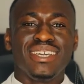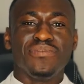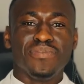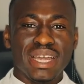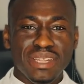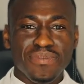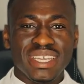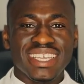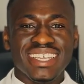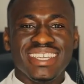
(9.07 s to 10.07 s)
money
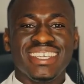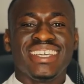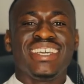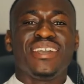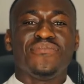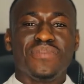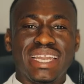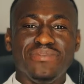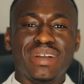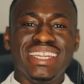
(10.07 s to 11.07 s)
making,
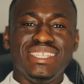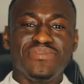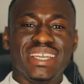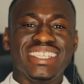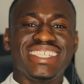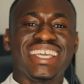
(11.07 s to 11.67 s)
money management,